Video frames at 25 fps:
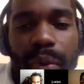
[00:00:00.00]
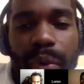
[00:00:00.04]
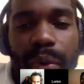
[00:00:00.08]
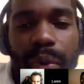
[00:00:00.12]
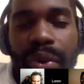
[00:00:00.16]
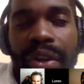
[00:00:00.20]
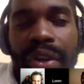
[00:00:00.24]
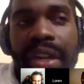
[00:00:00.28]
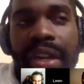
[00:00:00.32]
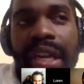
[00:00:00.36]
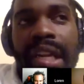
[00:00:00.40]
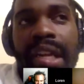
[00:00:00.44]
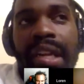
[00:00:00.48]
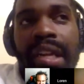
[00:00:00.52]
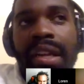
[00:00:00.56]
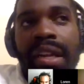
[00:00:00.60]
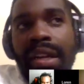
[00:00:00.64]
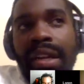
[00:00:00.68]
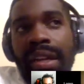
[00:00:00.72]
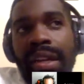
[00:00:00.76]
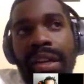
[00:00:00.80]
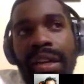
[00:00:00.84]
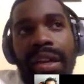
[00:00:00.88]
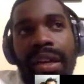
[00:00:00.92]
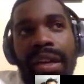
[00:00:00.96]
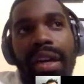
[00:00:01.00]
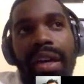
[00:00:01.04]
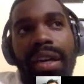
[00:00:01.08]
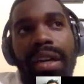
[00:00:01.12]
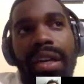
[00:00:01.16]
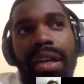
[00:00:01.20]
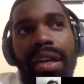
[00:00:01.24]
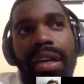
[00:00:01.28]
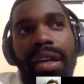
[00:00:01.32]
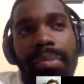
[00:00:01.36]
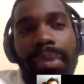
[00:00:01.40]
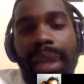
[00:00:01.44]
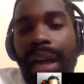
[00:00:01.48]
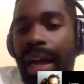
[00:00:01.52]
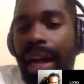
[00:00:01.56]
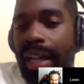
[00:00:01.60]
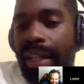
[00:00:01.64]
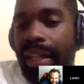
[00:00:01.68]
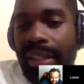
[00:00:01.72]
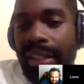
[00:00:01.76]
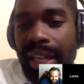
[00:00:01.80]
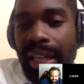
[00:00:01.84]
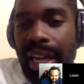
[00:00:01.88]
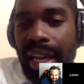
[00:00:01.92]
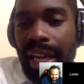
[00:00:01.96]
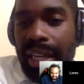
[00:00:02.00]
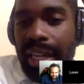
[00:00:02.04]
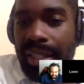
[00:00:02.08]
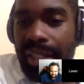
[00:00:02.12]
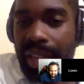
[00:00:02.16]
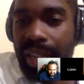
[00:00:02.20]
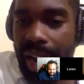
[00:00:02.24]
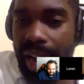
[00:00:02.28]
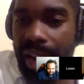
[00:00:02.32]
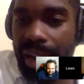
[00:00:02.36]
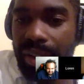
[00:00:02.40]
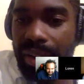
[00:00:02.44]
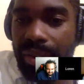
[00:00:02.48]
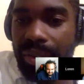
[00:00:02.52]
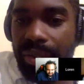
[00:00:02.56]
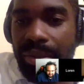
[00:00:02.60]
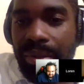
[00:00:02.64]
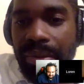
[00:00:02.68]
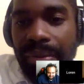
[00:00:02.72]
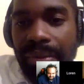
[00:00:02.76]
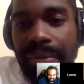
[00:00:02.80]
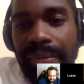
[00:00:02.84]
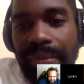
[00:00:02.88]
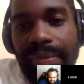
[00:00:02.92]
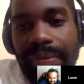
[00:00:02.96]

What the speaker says: a rookie blindside tackle.